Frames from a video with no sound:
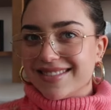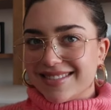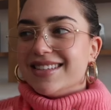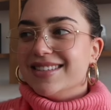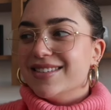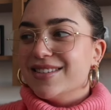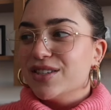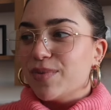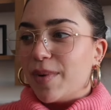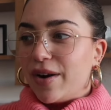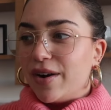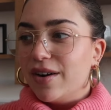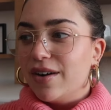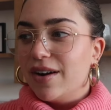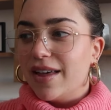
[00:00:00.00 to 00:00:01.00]
This is a
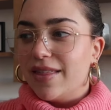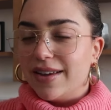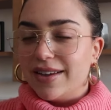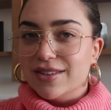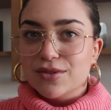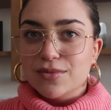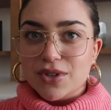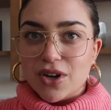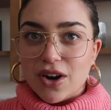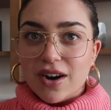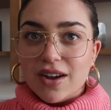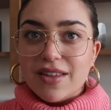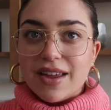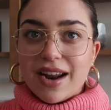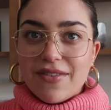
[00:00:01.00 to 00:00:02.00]
sweater, I think it's from
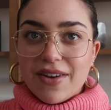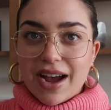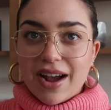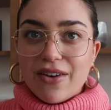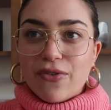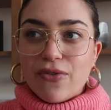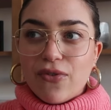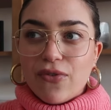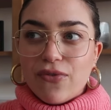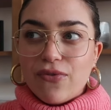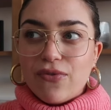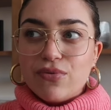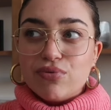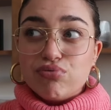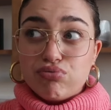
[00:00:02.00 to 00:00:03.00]
Zara, that I've had
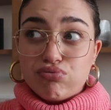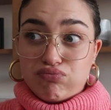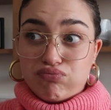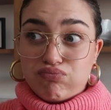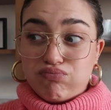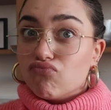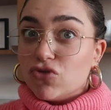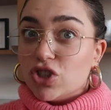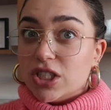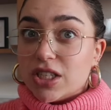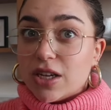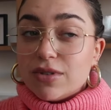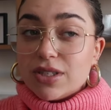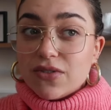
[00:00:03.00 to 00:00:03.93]
since I was